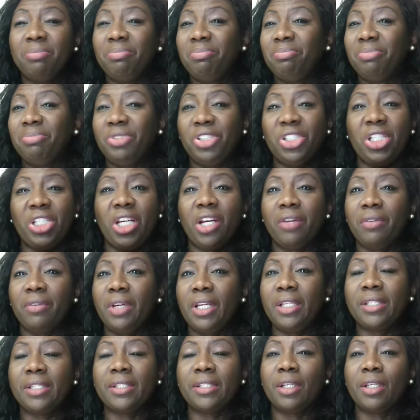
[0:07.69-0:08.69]

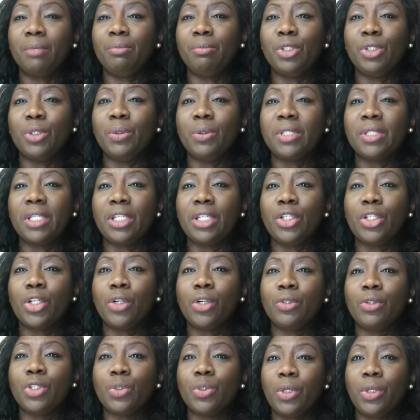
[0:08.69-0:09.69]
sharing some do's and
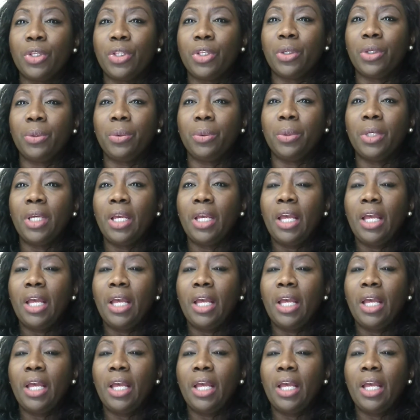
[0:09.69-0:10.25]
don'ts with you.